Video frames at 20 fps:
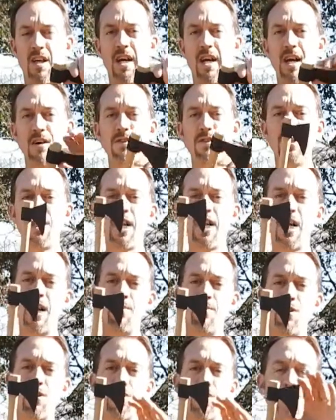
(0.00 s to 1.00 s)
every
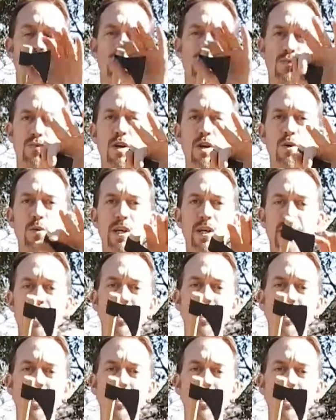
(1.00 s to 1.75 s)
time you're throwing